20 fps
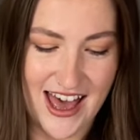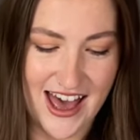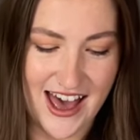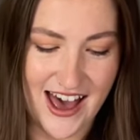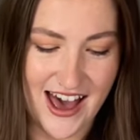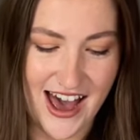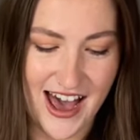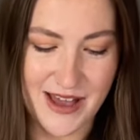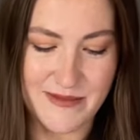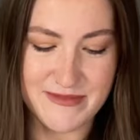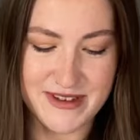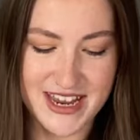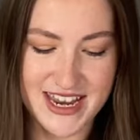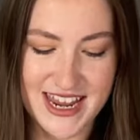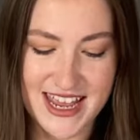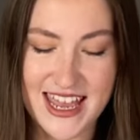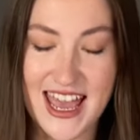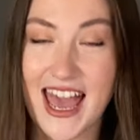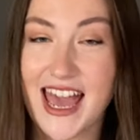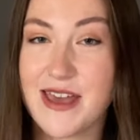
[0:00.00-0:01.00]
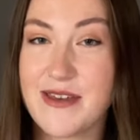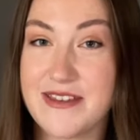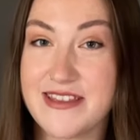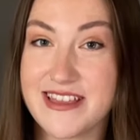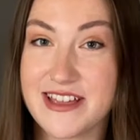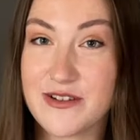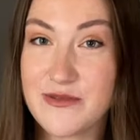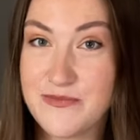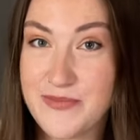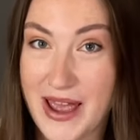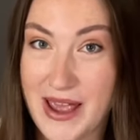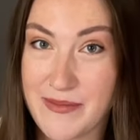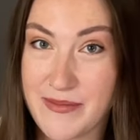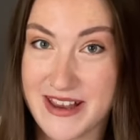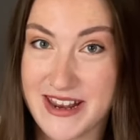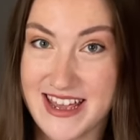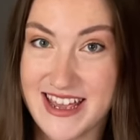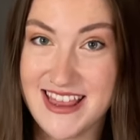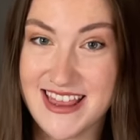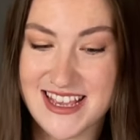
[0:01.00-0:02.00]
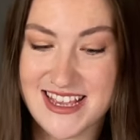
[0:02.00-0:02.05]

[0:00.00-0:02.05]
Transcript: Uh, I'm knitting a little baby knit.